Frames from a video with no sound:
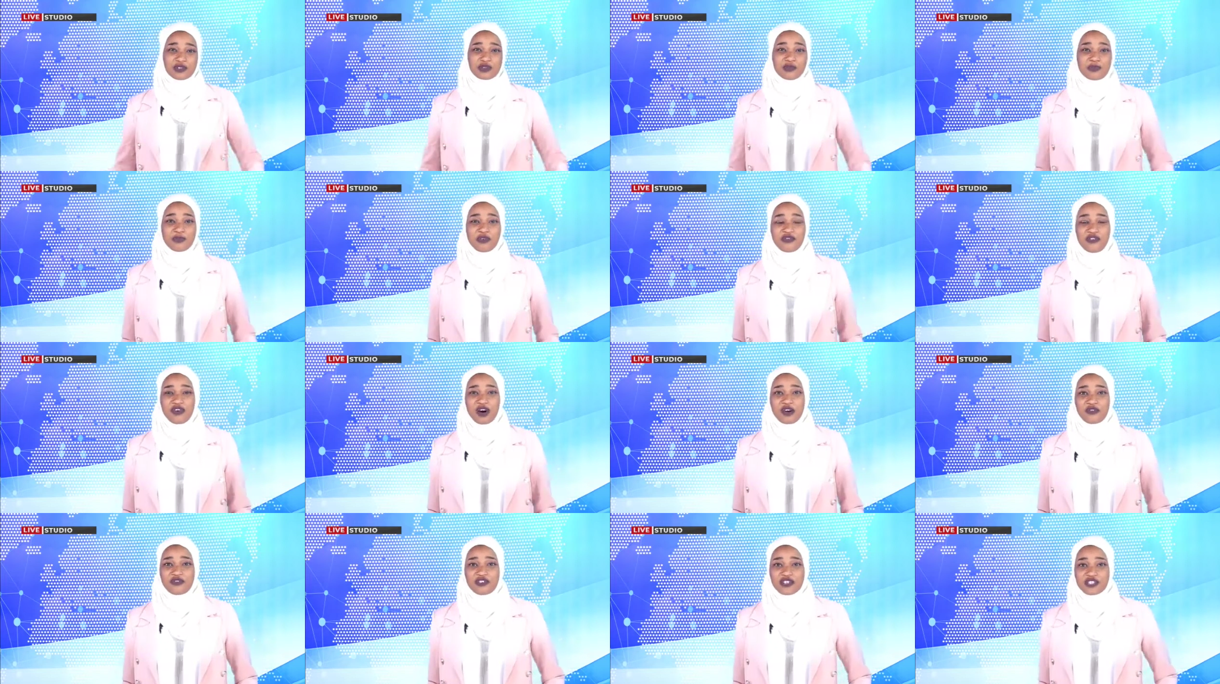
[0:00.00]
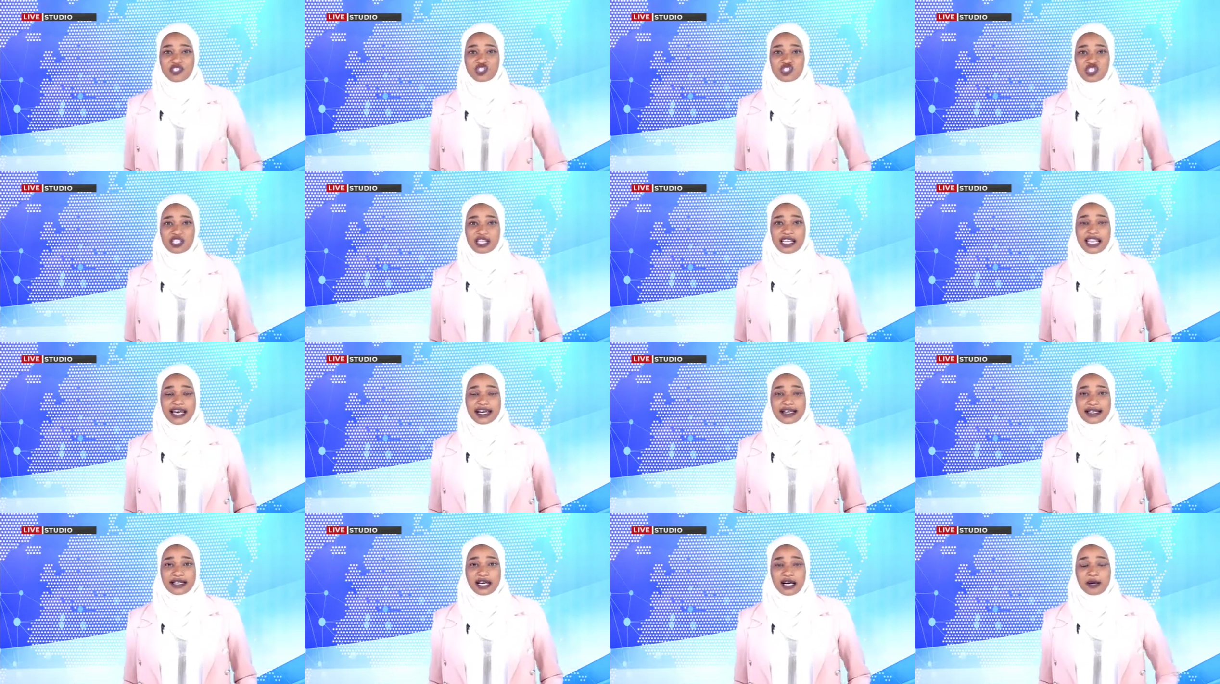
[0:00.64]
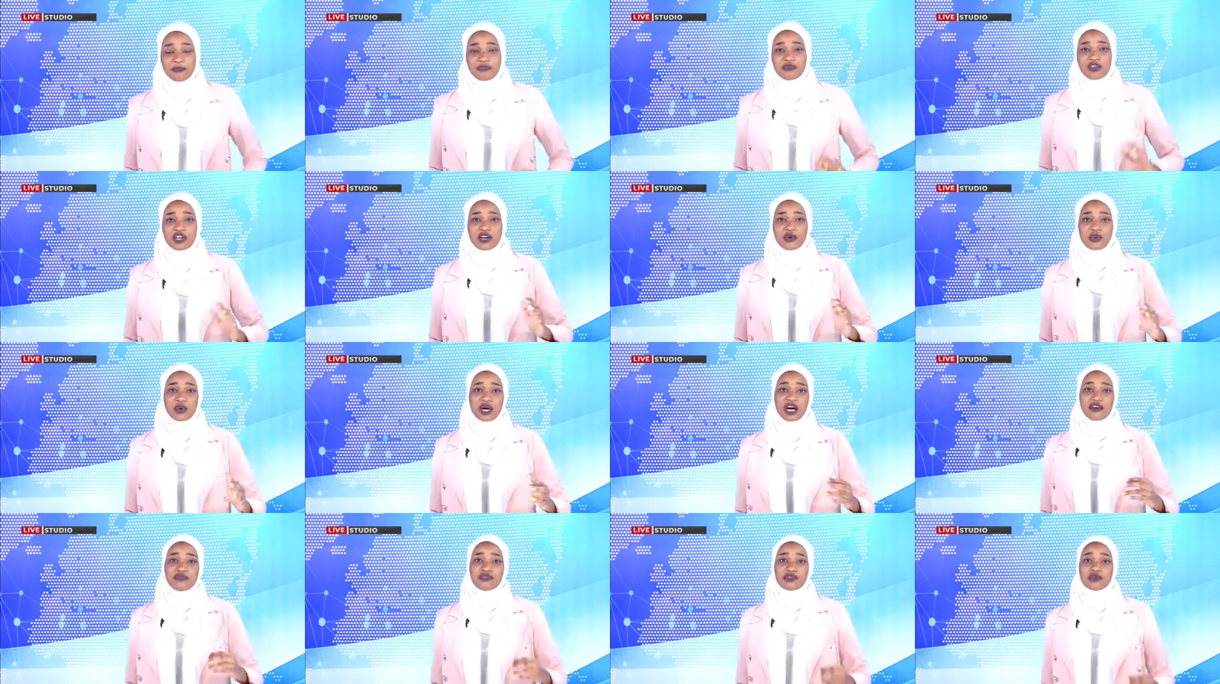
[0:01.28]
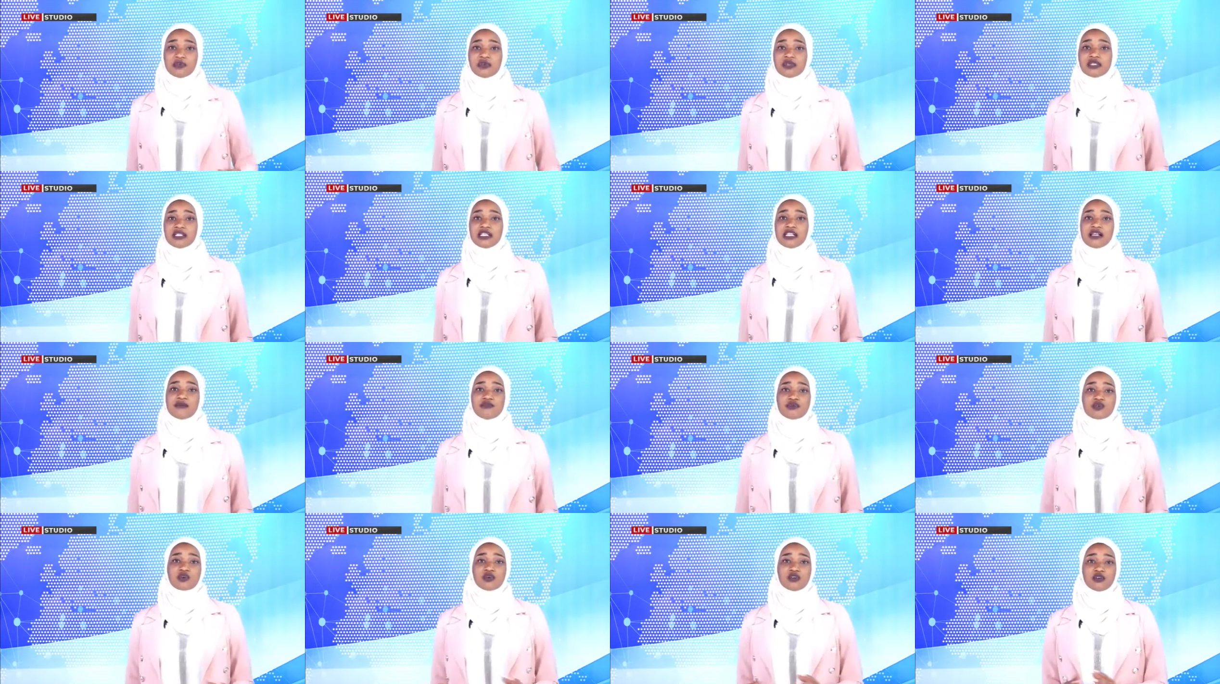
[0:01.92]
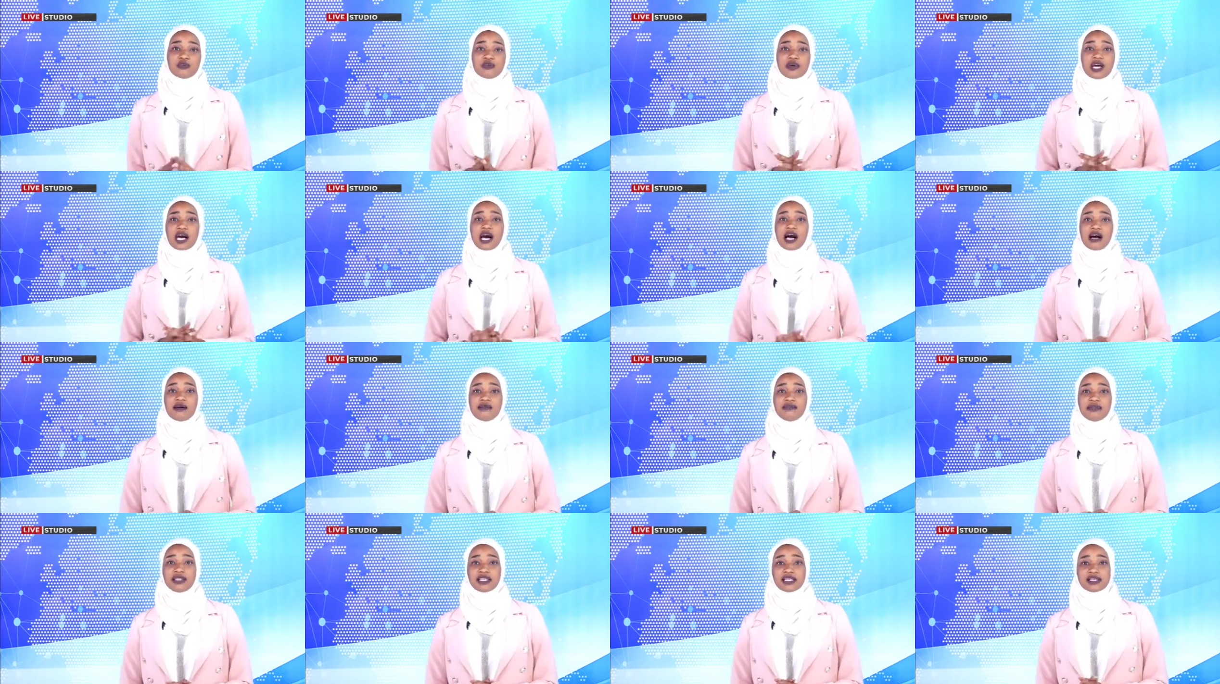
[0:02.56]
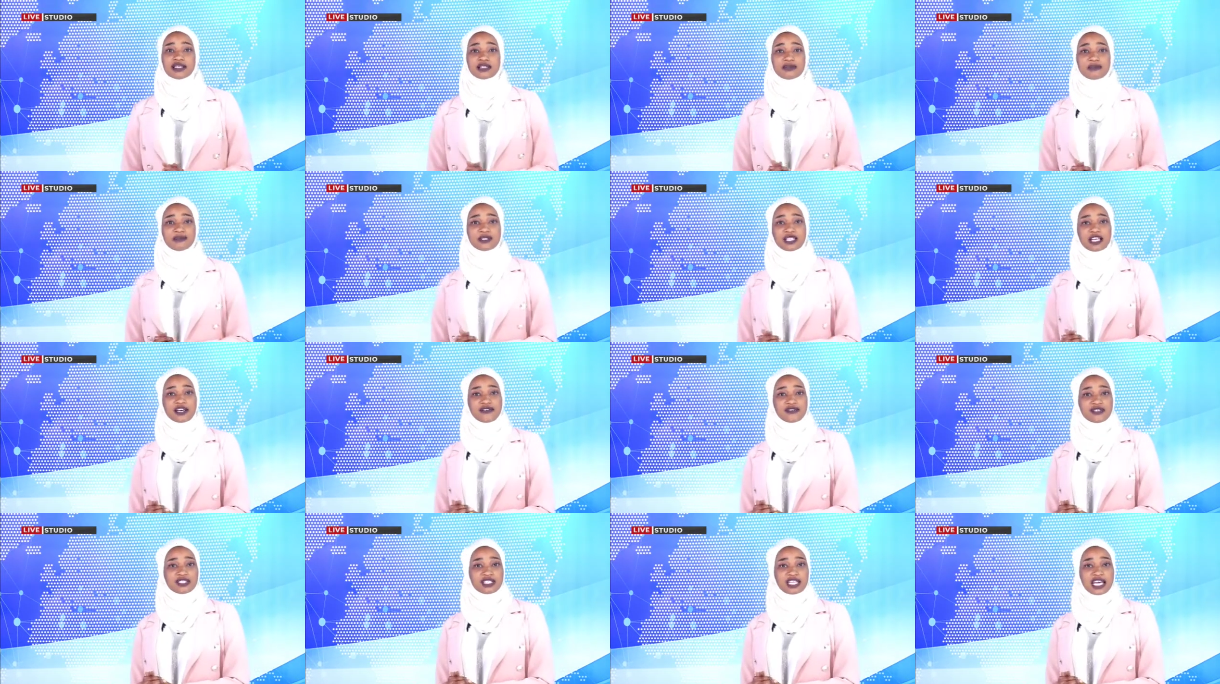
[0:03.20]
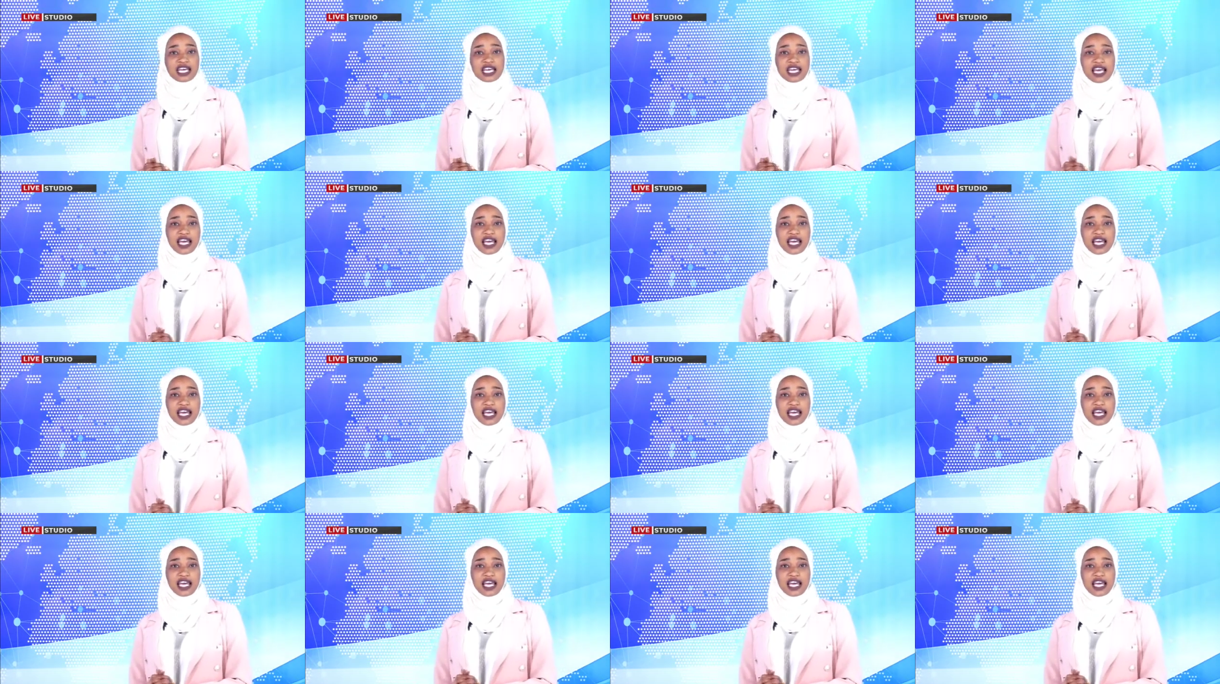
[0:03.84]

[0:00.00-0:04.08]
before I finish the lineup, we have the Muslims who will be humbling themselves today,